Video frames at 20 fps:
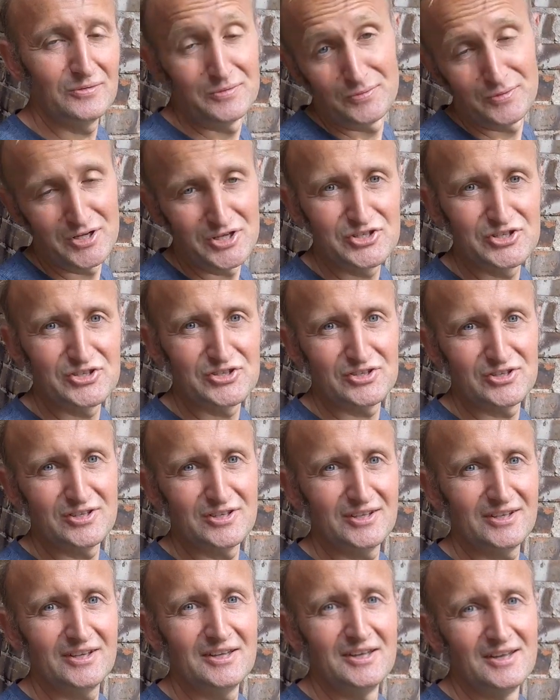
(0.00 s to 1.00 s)
which
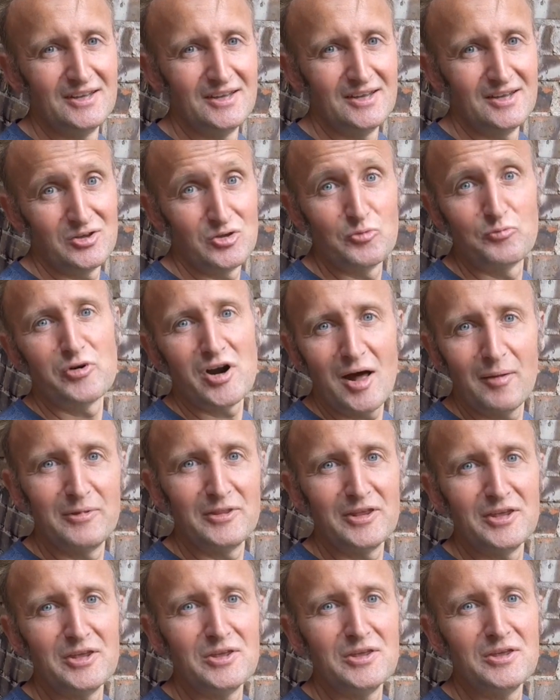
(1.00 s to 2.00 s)
you
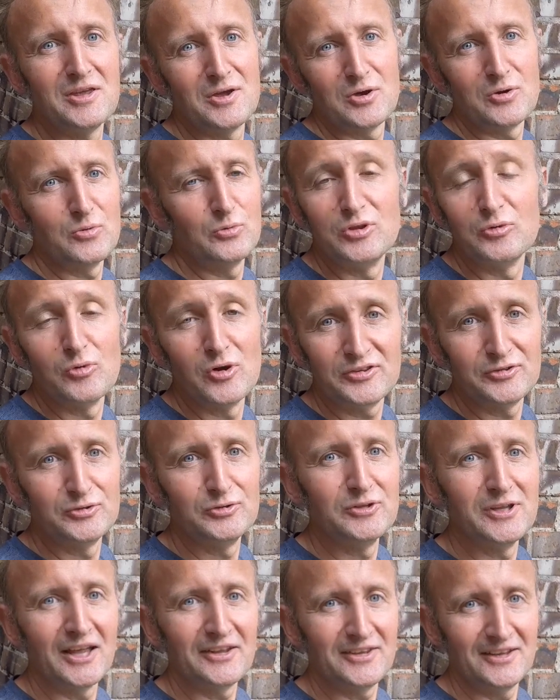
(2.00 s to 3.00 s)
probably wouldn't want to
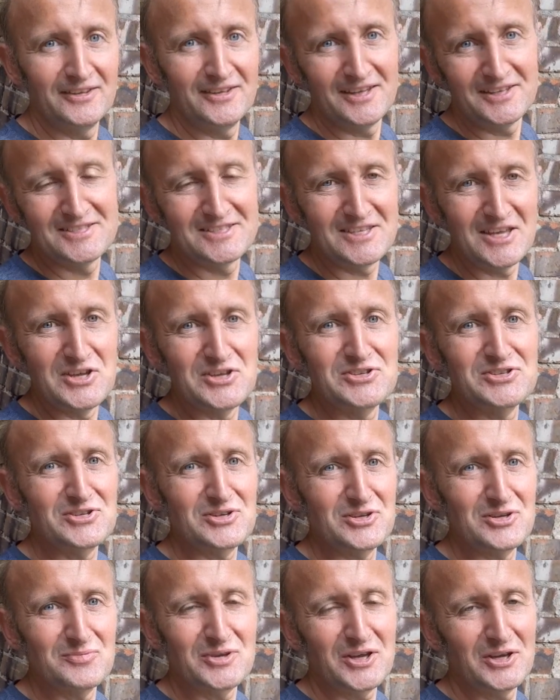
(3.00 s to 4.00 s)
do that at that stage
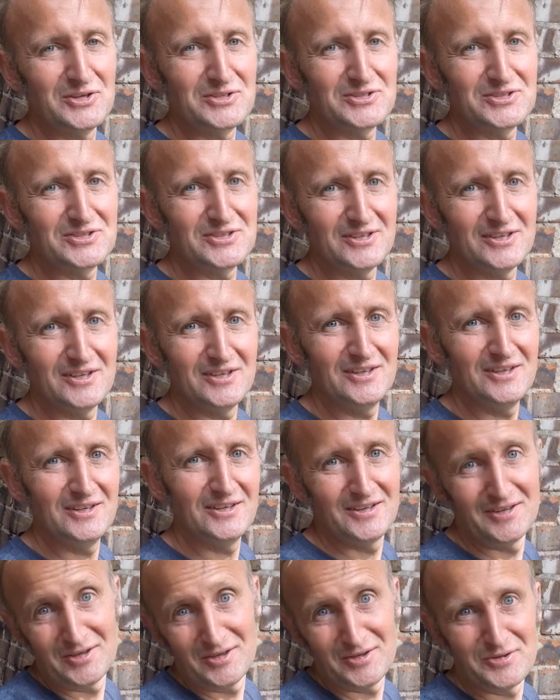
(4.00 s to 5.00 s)
uh, because uh,
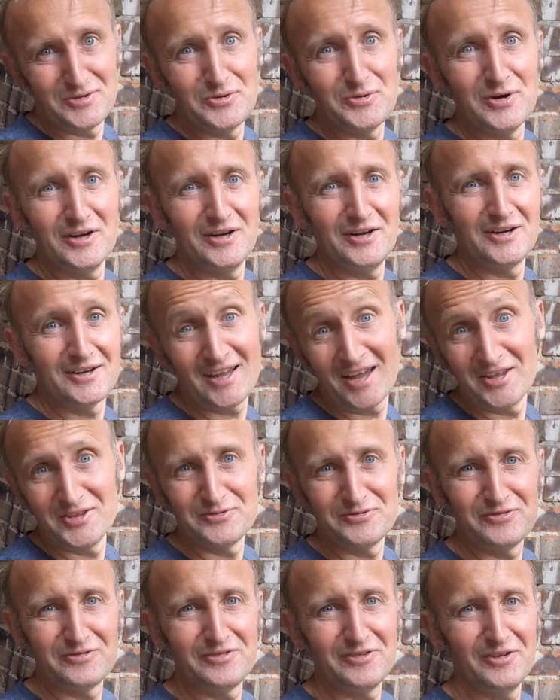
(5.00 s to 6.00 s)
you are kind
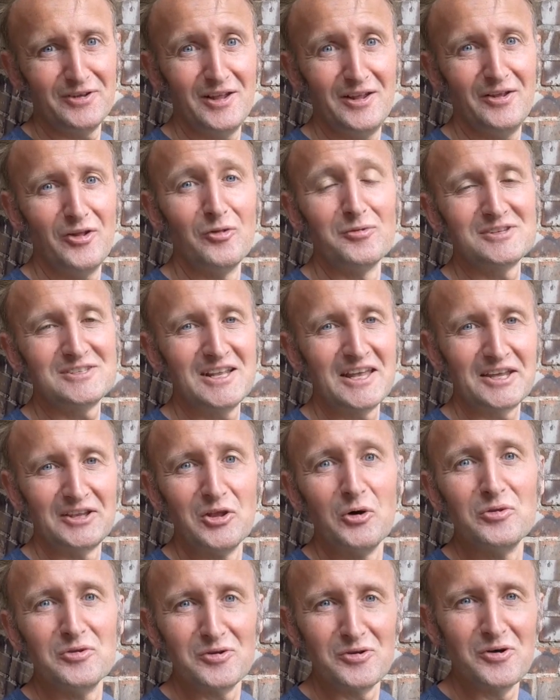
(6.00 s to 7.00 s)
of uh, almost like an
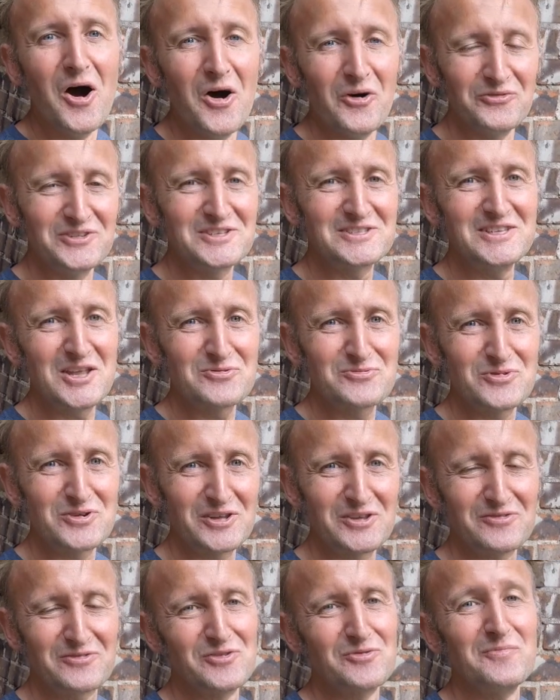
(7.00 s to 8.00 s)
owner of this network
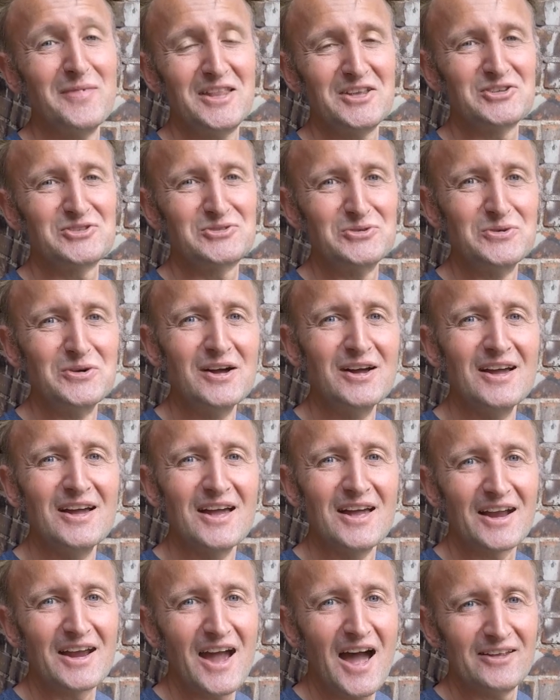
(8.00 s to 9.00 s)
if you manage to
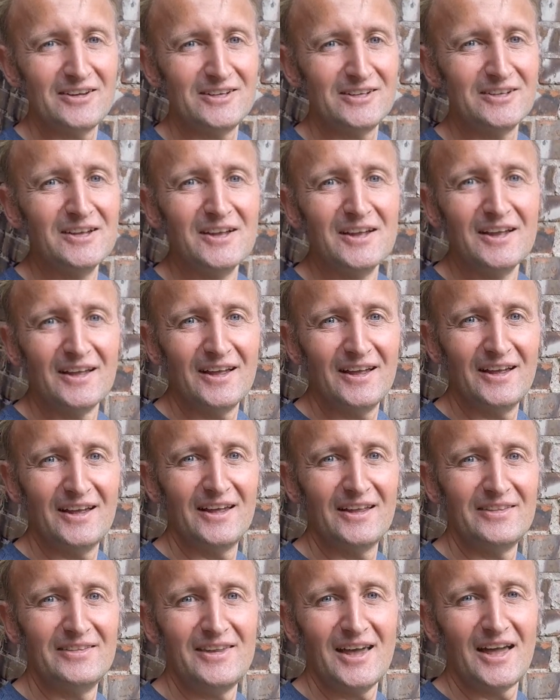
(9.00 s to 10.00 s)
gather
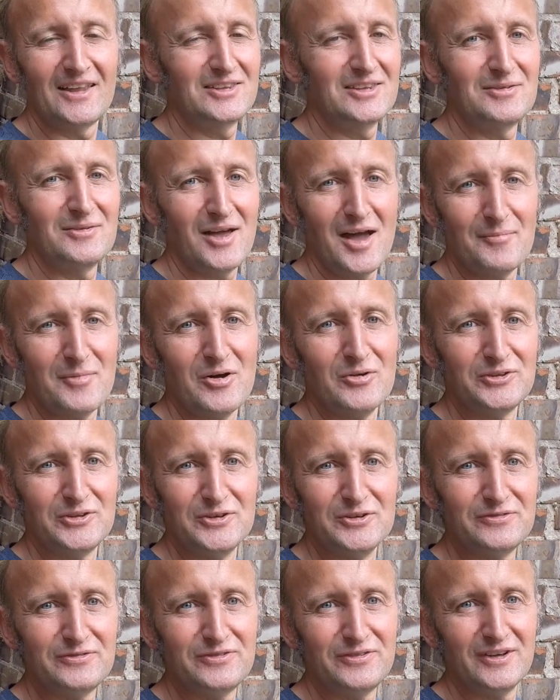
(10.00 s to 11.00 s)
that amount
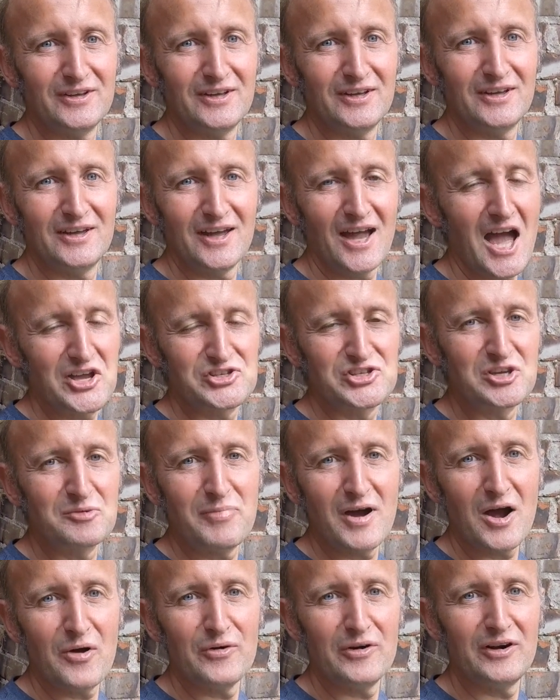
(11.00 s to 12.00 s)
of hashing
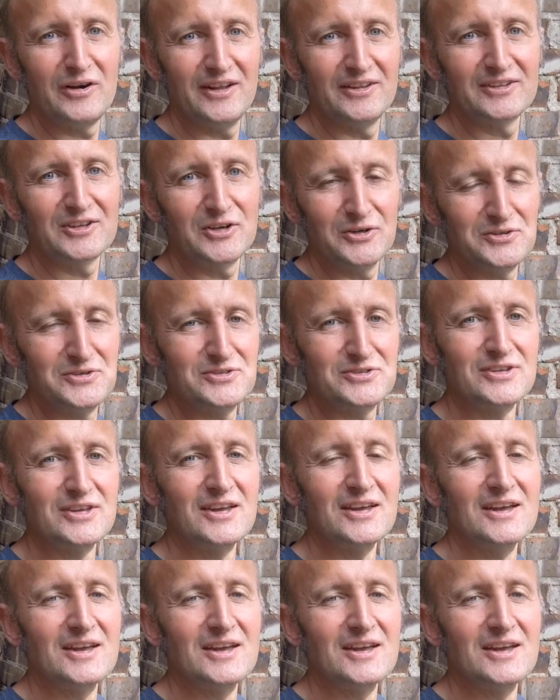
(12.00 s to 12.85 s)
power and coins.